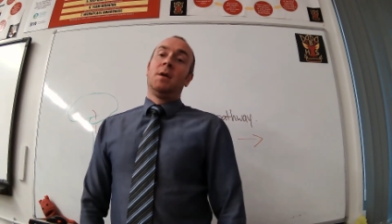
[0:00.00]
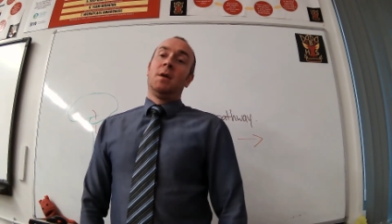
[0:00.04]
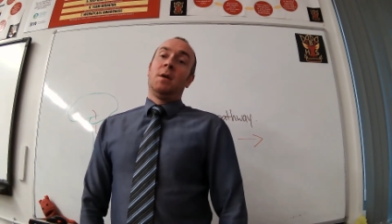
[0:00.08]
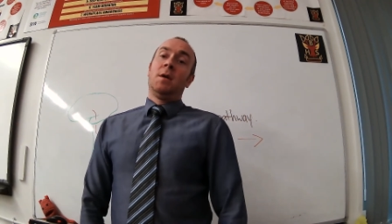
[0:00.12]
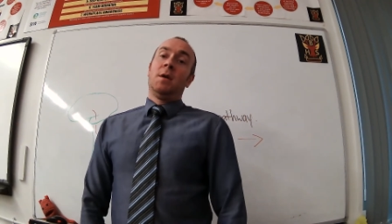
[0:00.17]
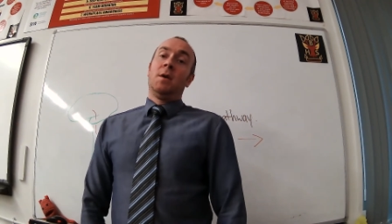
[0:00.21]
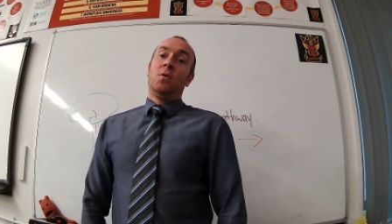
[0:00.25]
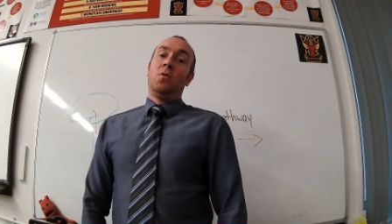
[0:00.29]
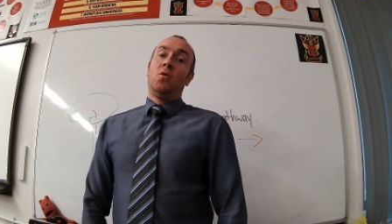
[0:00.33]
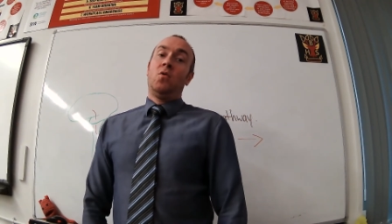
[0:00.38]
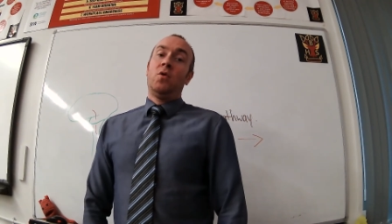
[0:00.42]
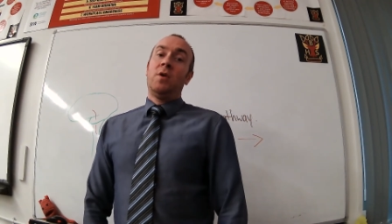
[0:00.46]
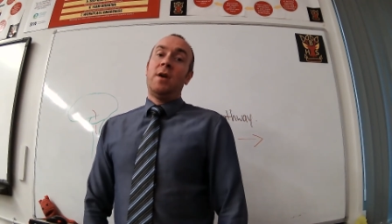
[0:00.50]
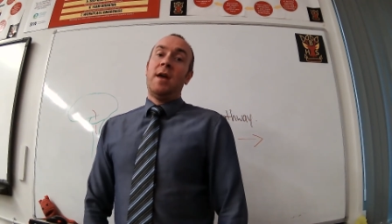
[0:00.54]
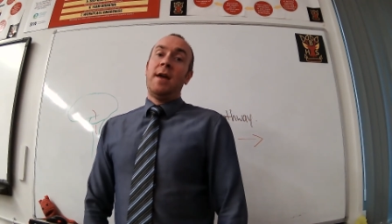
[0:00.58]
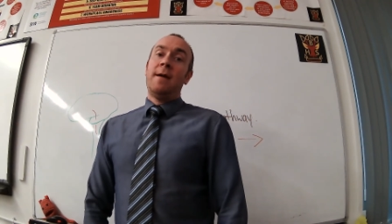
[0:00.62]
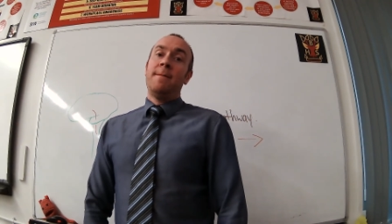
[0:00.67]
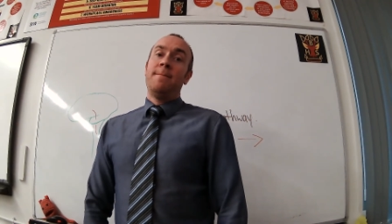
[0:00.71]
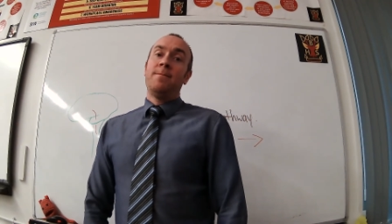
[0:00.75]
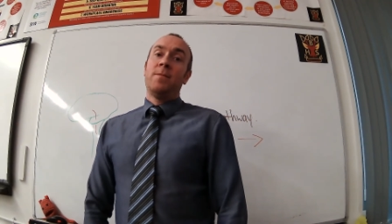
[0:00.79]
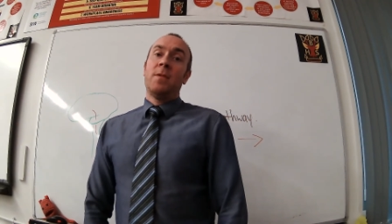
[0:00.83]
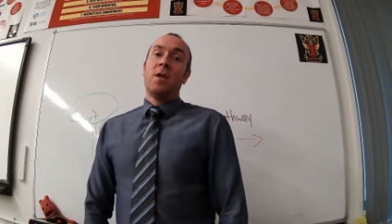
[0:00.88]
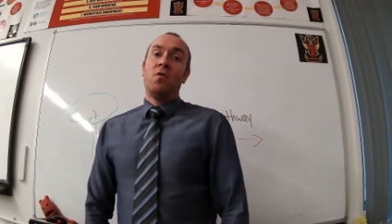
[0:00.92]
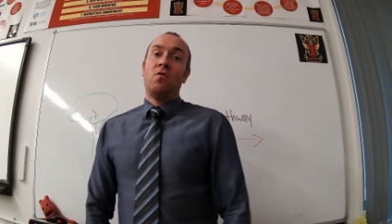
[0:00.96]

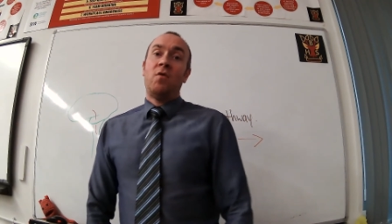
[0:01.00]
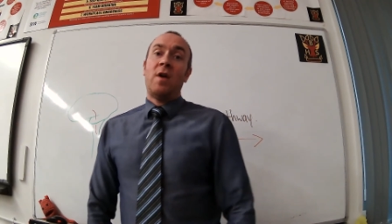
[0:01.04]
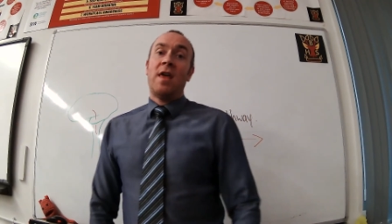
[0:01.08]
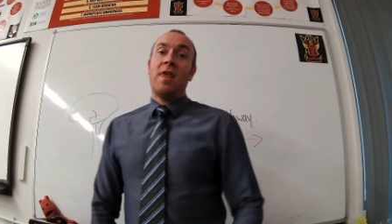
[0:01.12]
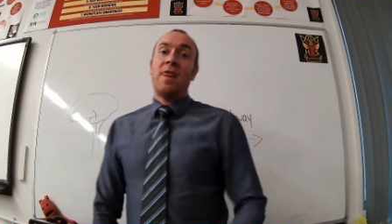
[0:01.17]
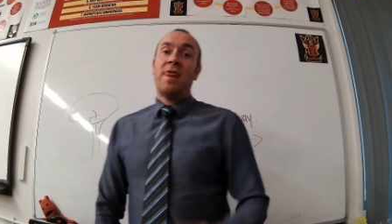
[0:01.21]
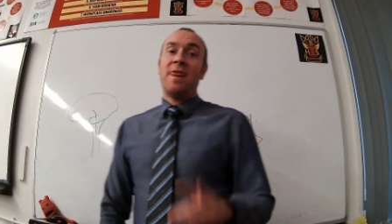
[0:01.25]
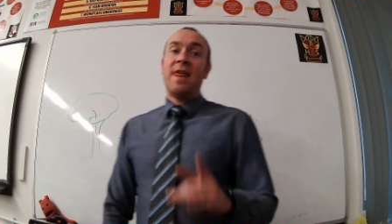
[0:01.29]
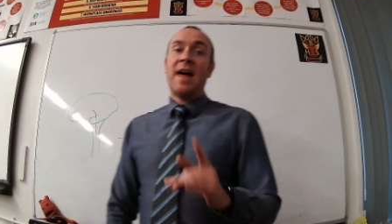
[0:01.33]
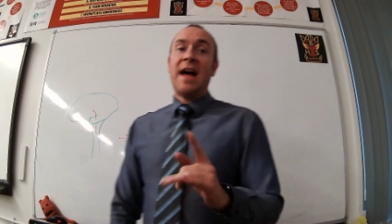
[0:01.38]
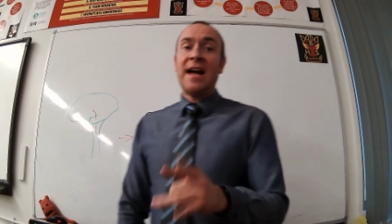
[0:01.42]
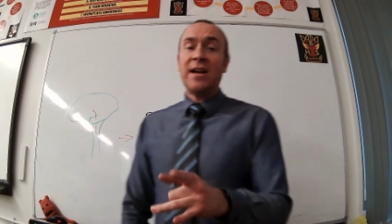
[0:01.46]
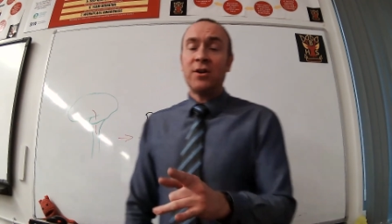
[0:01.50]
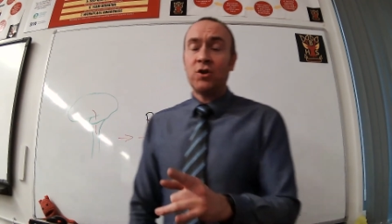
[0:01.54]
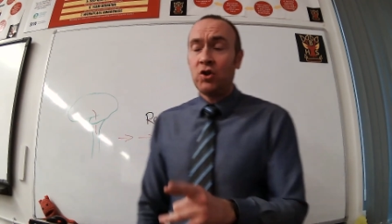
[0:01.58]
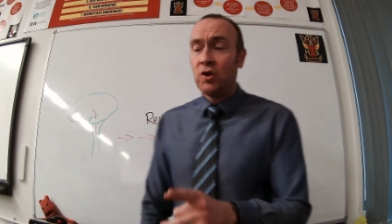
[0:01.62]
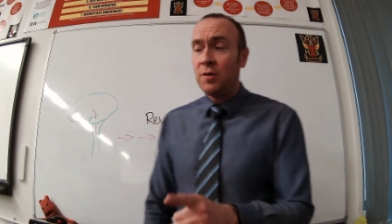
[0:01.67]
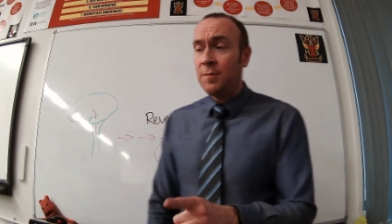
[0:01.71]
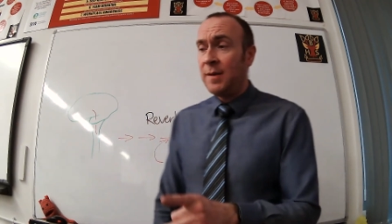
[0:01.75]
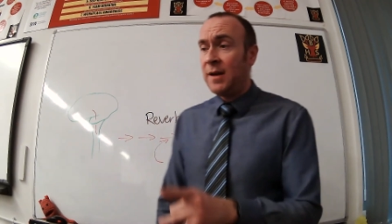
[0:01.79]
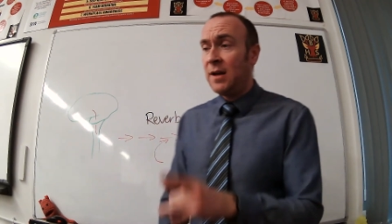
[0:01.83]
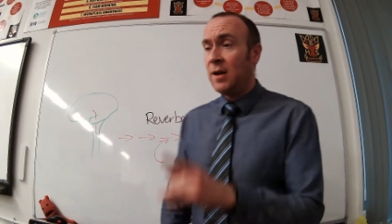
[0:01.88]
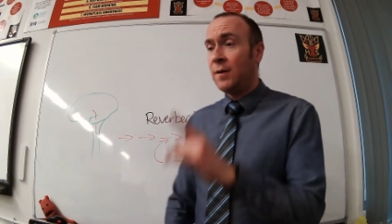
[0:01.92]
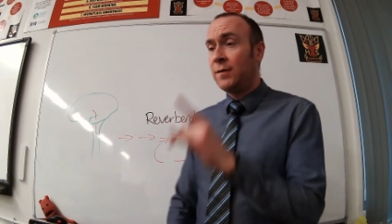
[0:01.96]
Okay, right, that should
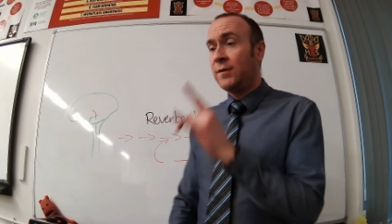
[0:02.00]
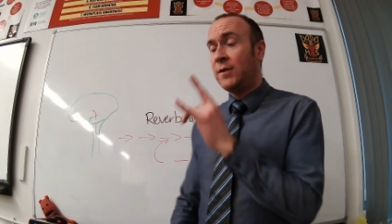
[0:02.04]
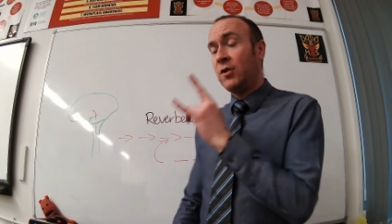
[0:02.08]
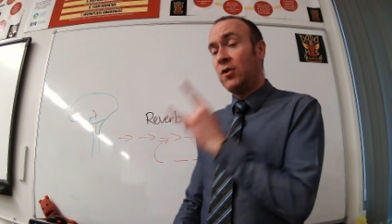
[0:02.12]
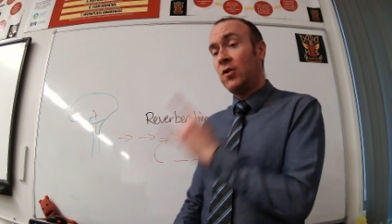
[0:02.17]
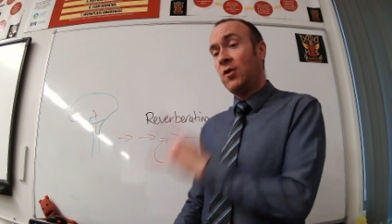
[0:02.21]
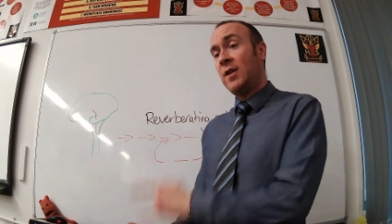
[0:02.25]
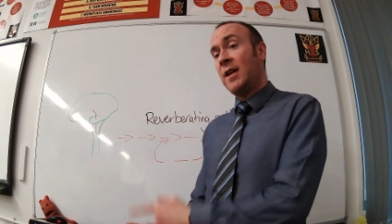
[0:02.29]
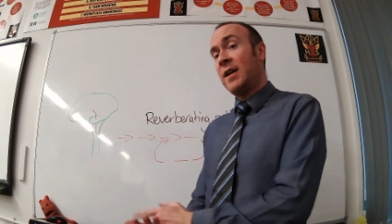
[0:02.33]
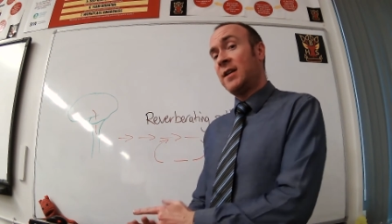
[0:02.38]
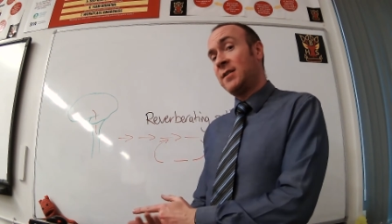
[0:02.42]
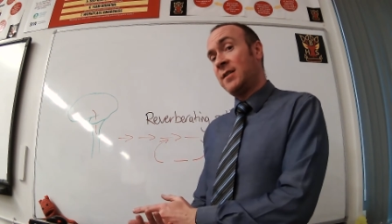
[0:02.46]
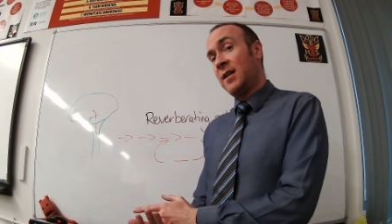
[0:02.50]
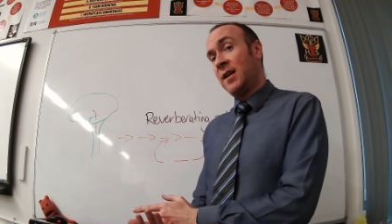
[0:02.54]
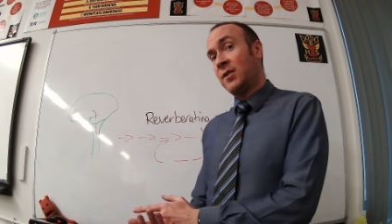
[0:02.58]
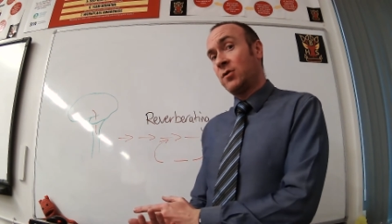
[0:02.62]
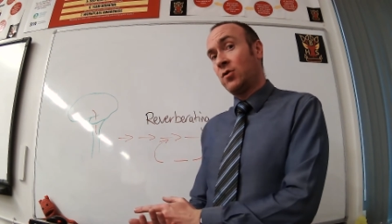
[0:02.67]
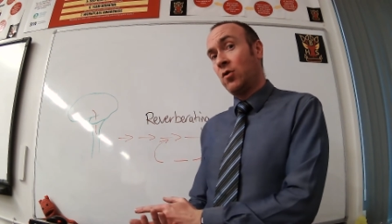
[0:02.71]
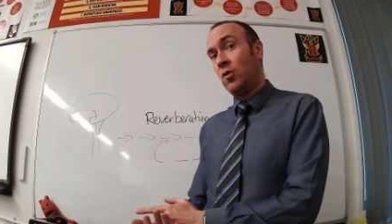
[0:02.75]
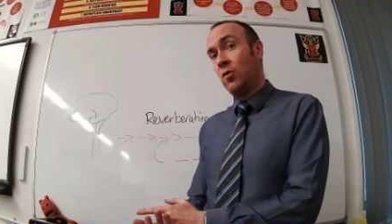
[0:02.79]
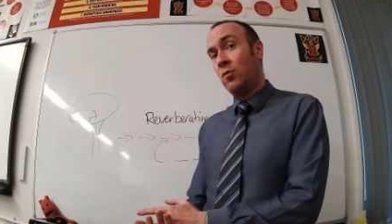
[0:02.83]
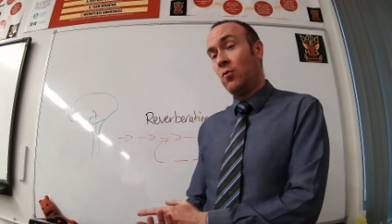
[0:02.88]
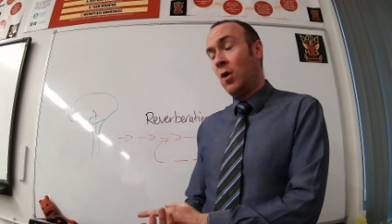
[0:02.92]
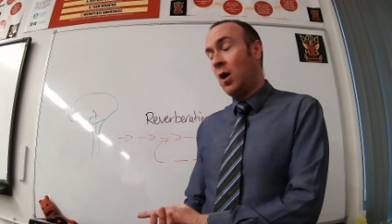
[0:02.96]
be enough to do this next
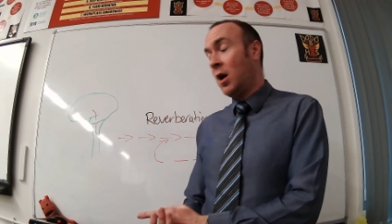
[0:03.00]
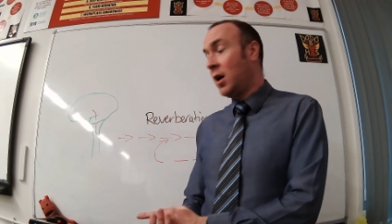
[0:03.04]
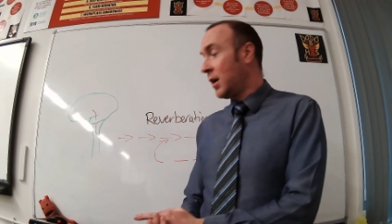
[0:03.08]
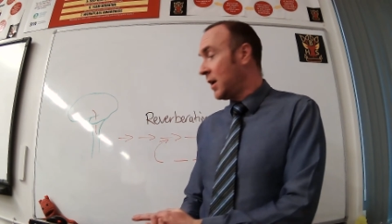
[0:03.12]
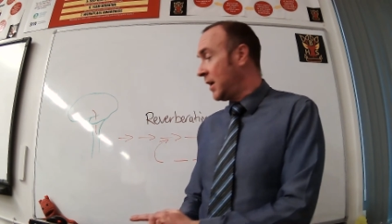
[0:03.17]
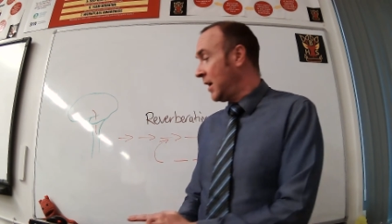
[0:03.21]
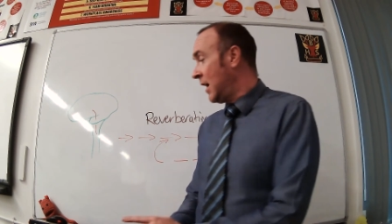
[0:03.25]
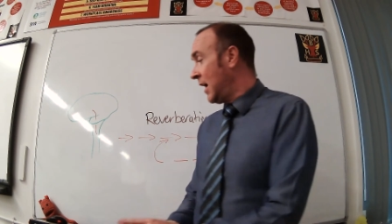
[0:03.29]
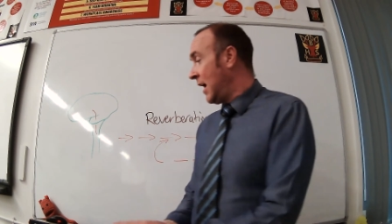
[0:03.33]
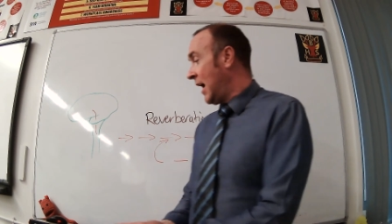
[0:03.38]
homework.